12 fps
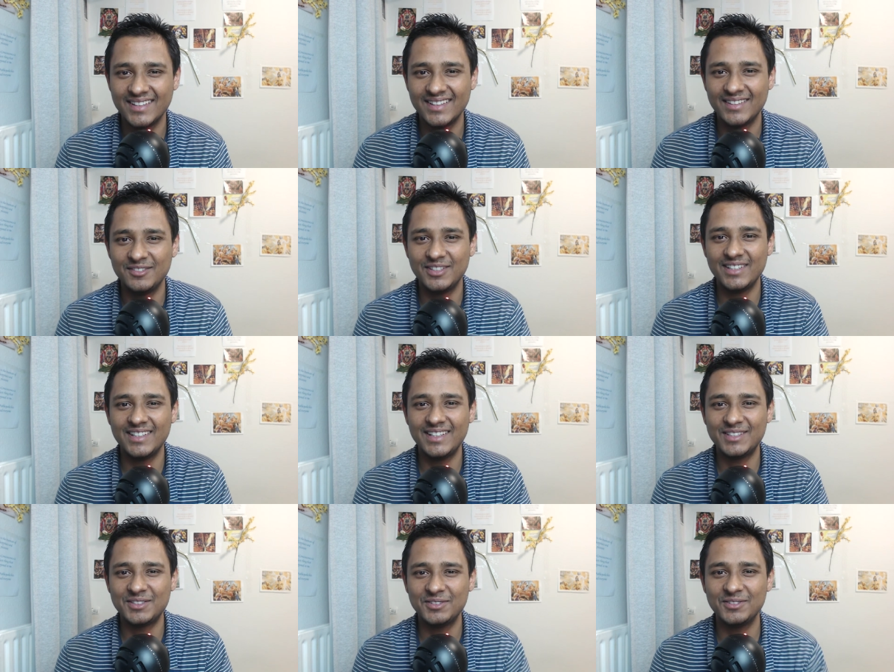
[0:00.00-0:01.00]
with a
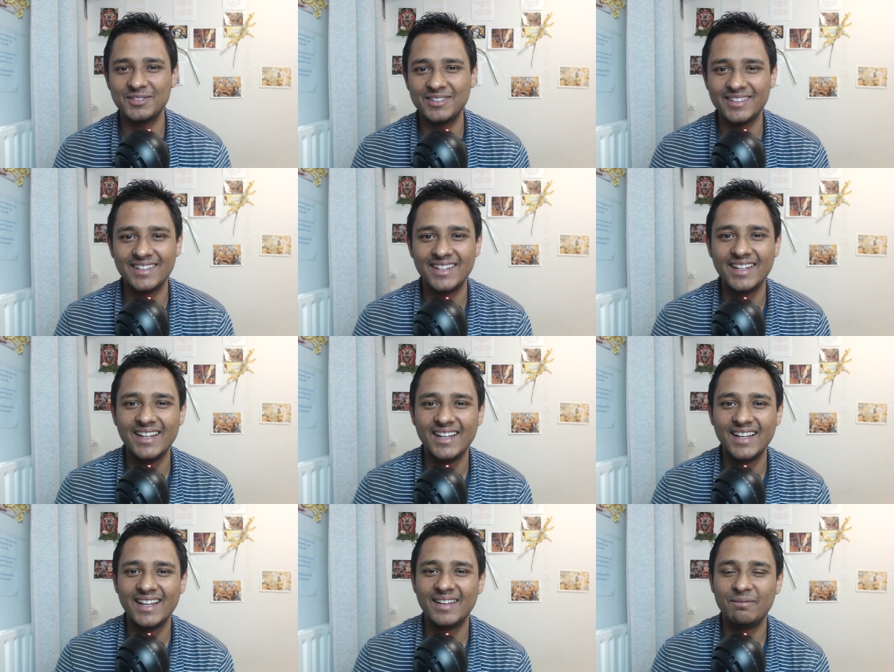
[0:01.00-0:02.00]
great soul
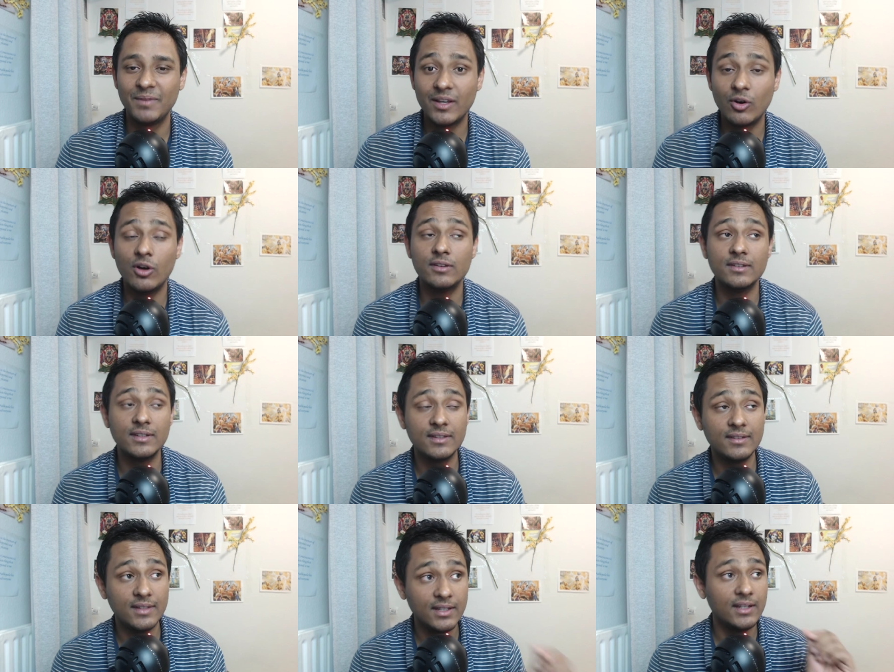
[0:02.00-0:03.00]
because this
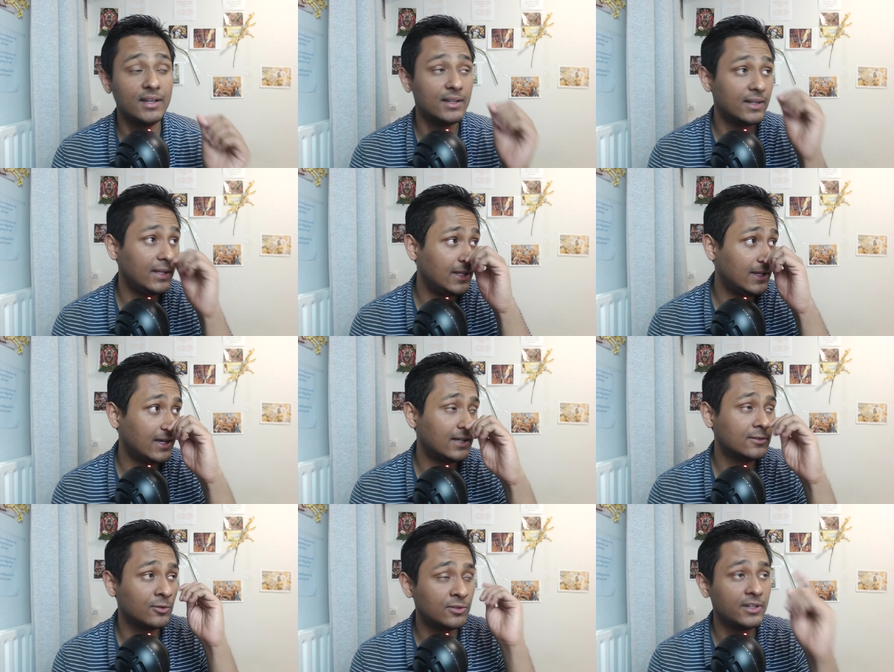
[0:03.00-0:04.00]
sinner he
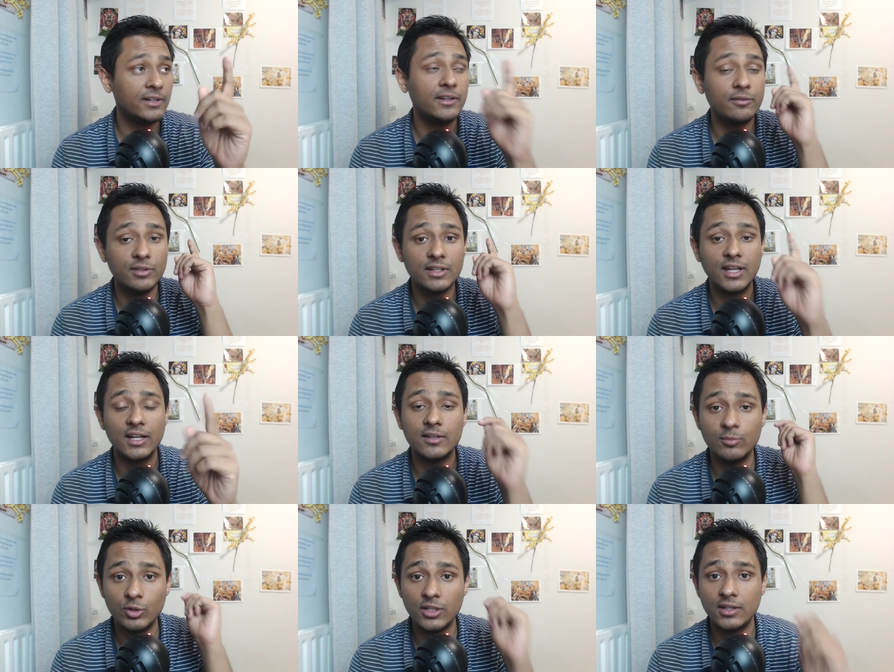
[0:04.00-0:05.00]
associated with Narad
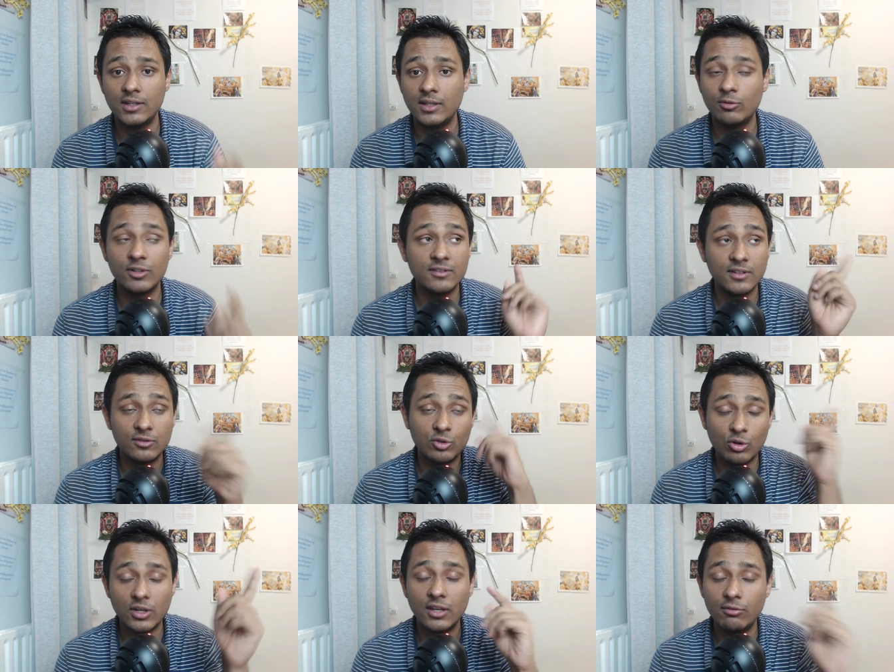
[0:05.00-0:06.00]
Muni. He was just
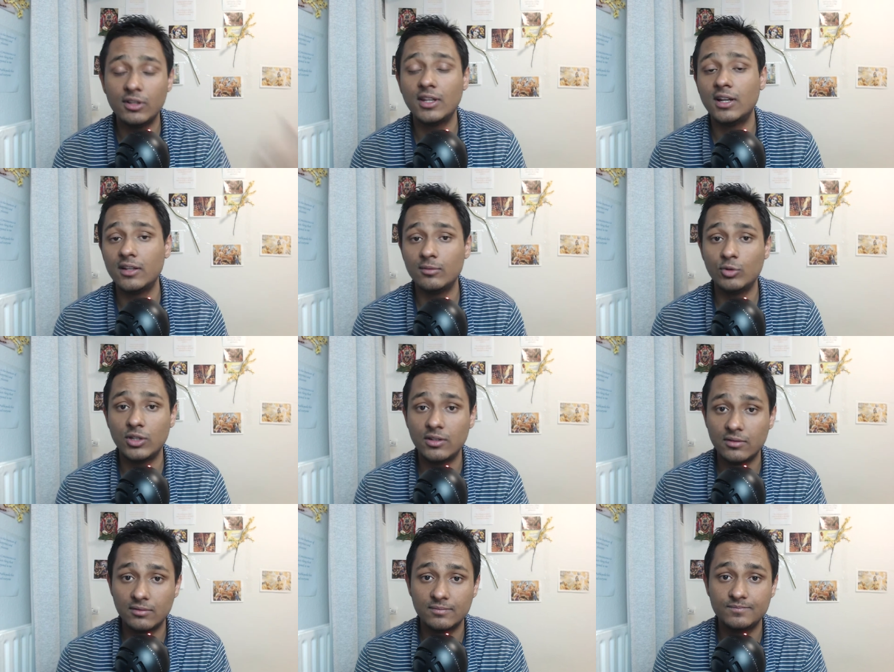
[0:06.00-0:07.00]
talking with Narad Muni.
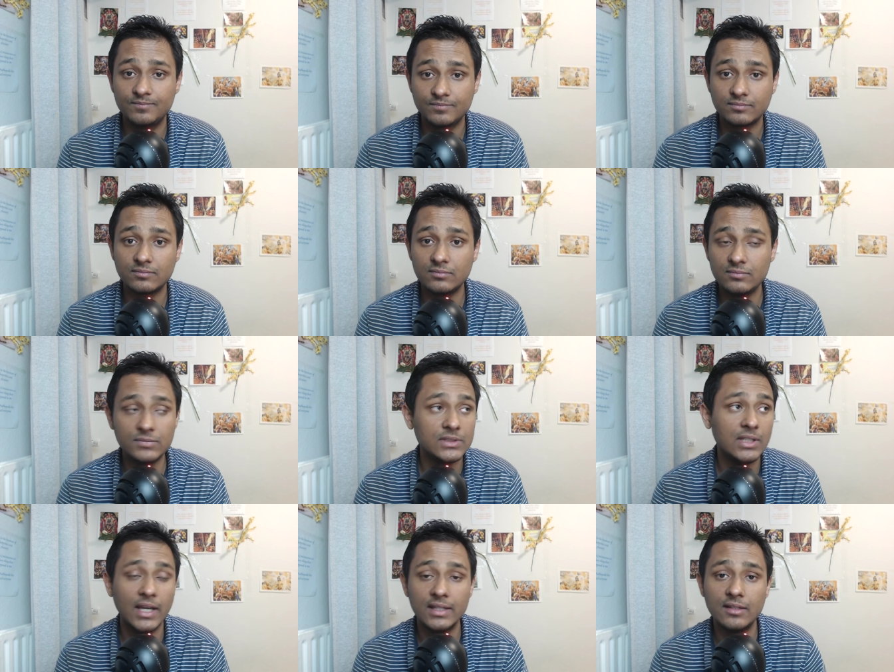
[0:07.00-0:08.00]

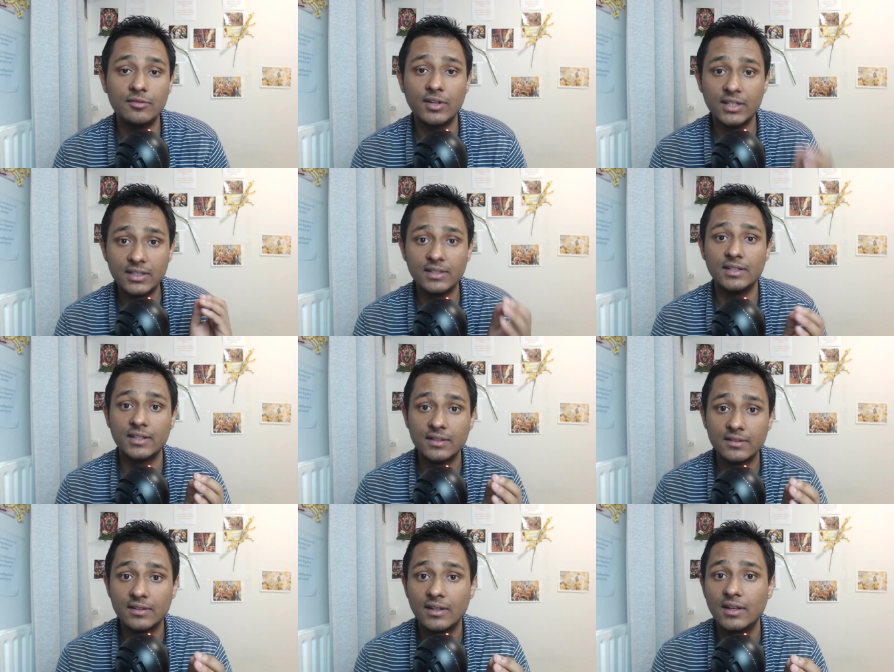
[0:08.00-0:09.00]
And the funny thing
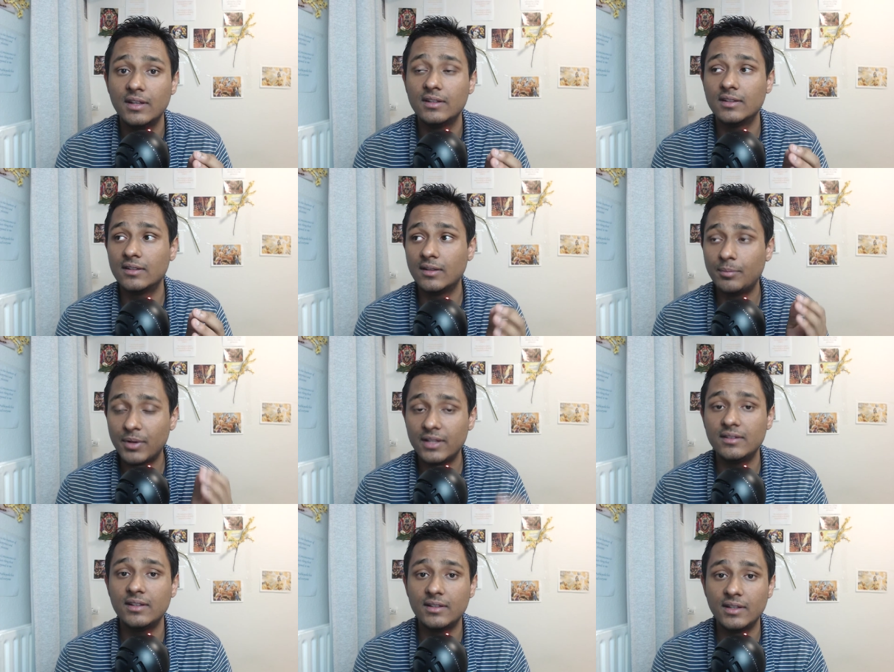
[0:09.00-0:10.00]
is, the
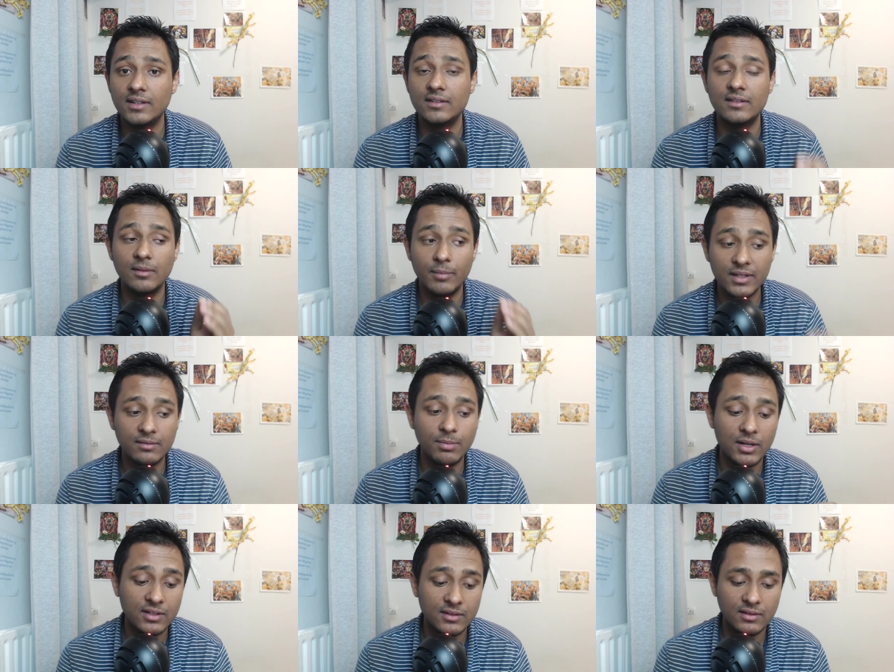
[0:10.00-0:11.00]
surprising thing is, the best
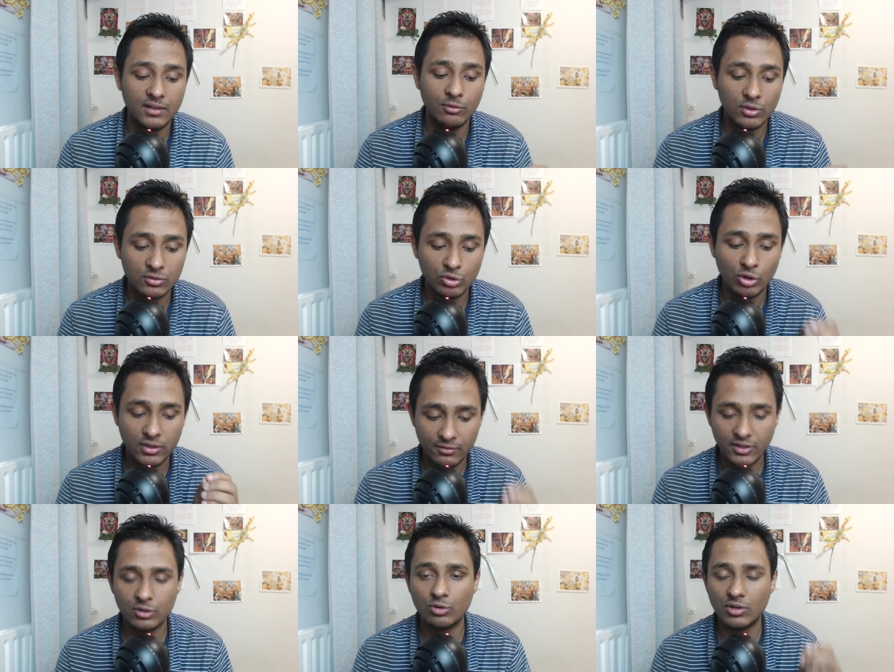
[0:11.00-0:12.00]
part is he was not
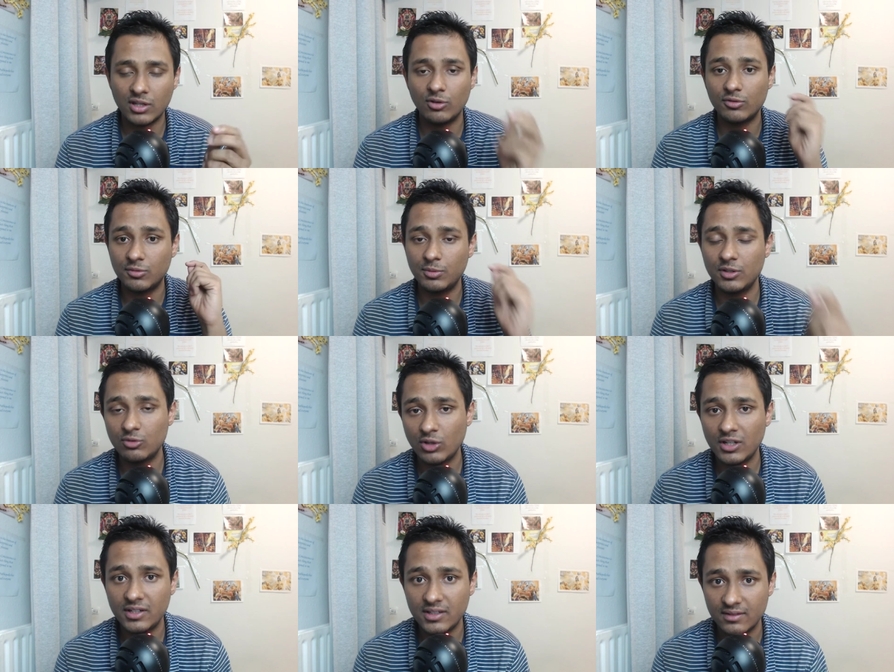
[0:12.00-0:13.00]
even talking of
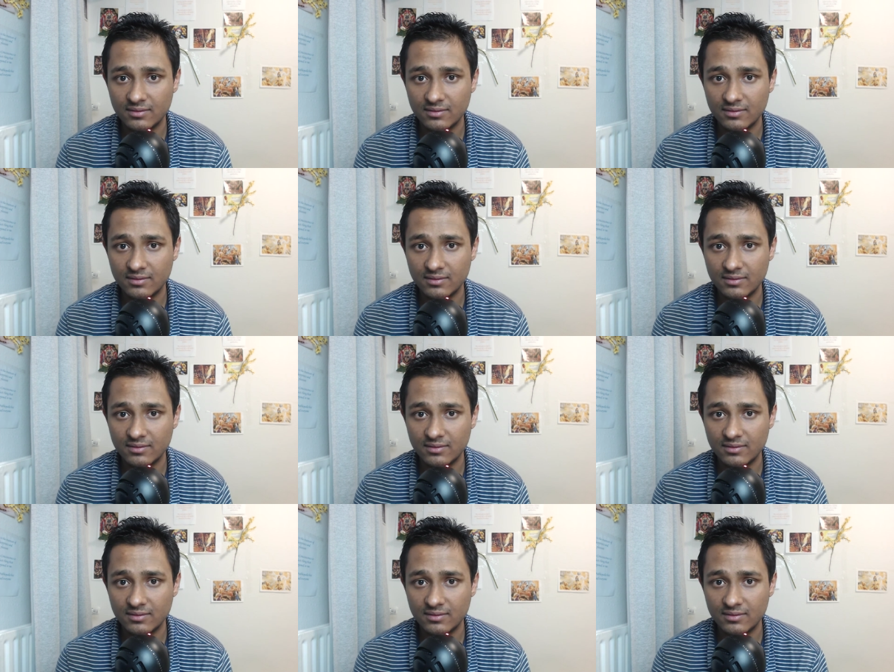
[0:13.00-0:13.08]
spirituality.